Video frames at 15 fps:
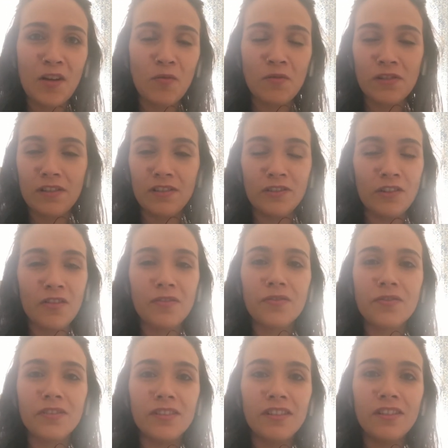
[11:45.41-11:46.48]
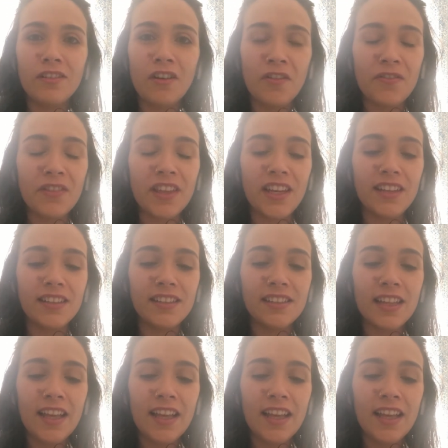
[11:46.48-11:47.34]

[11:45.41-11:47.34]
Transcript: world of things.